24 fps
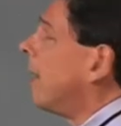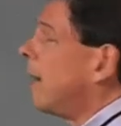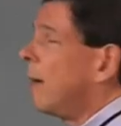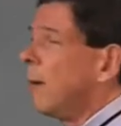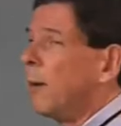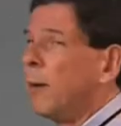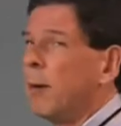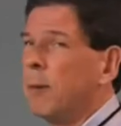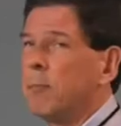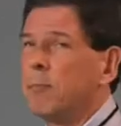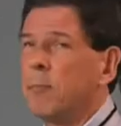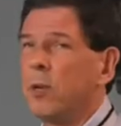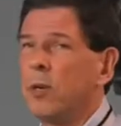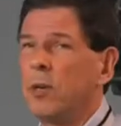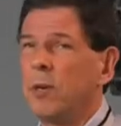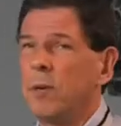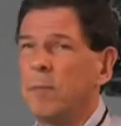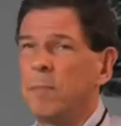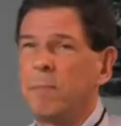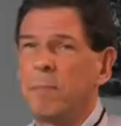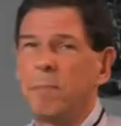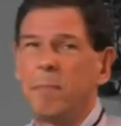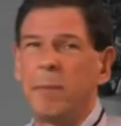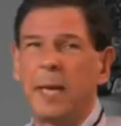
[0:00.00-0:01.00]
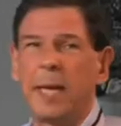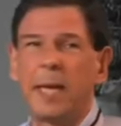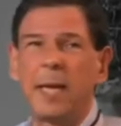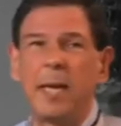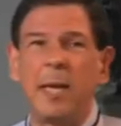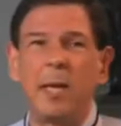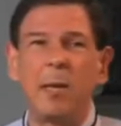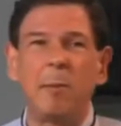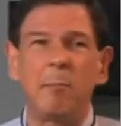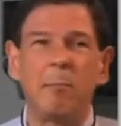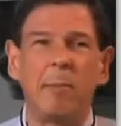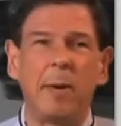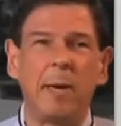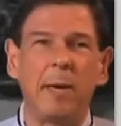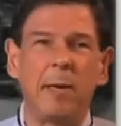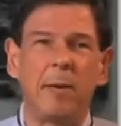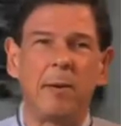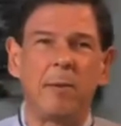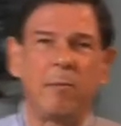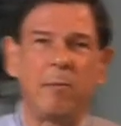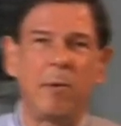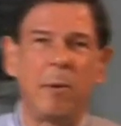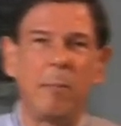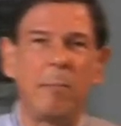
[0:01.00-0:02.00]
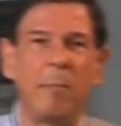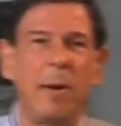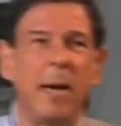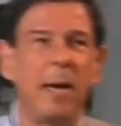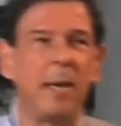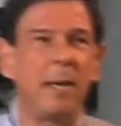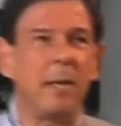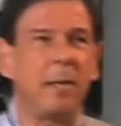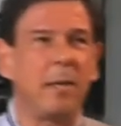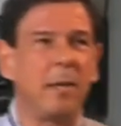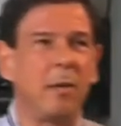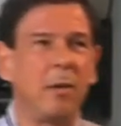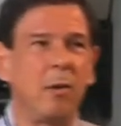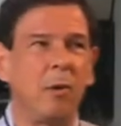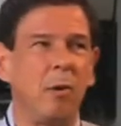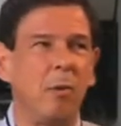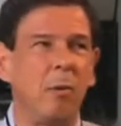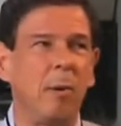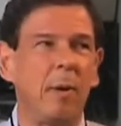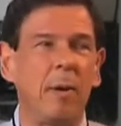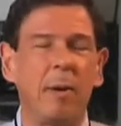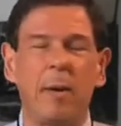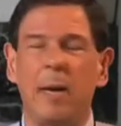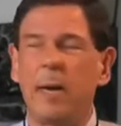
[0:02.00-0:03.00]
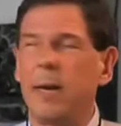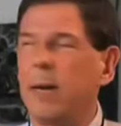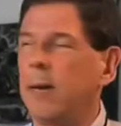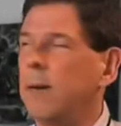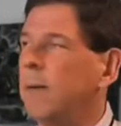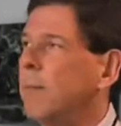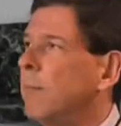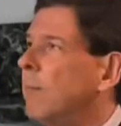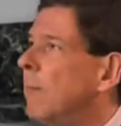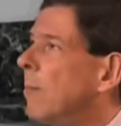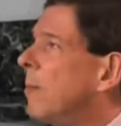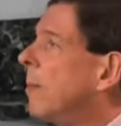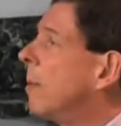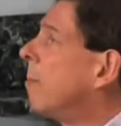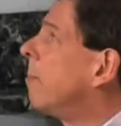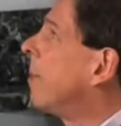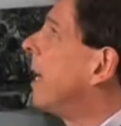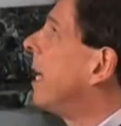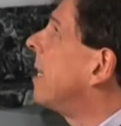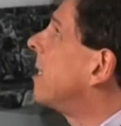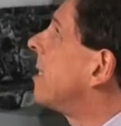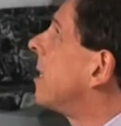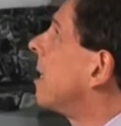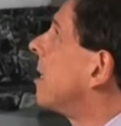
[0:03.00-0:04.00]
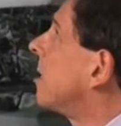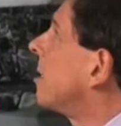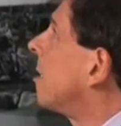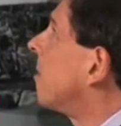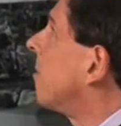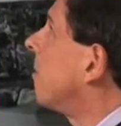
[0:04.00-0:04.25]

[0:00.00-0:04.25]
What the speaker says: I'm going to begin by reminding you the basics